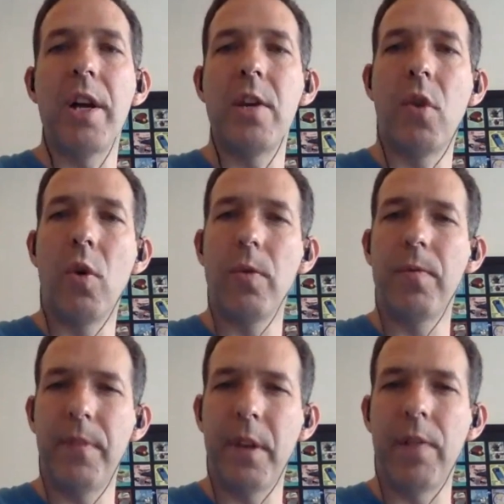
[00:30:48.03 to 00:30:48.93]
You're all,
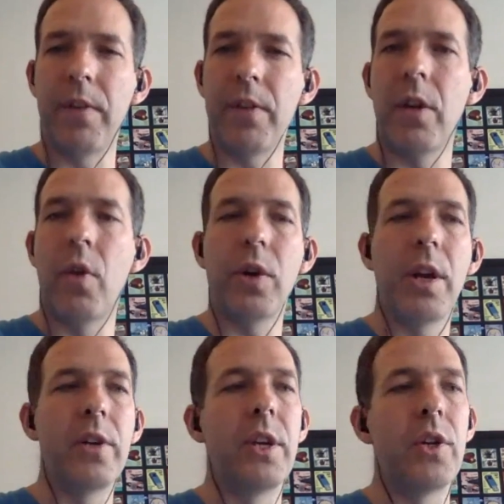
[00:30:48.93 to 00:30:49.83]
for an
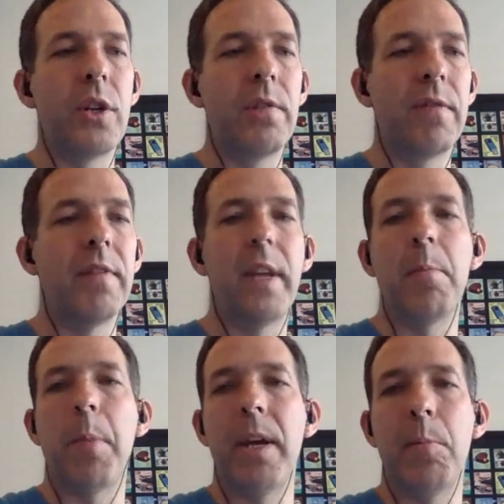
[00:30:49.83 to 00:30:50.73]
organization of
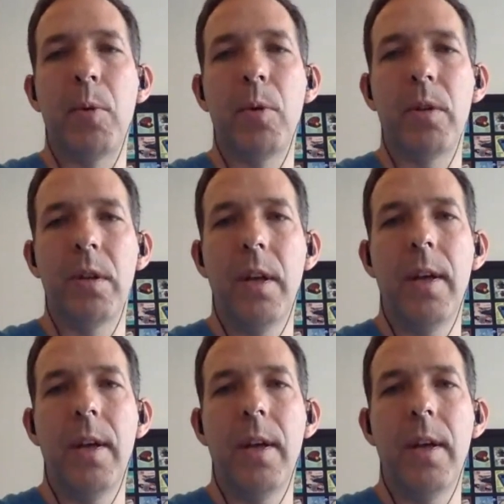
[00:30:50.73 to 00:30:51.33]
15 people.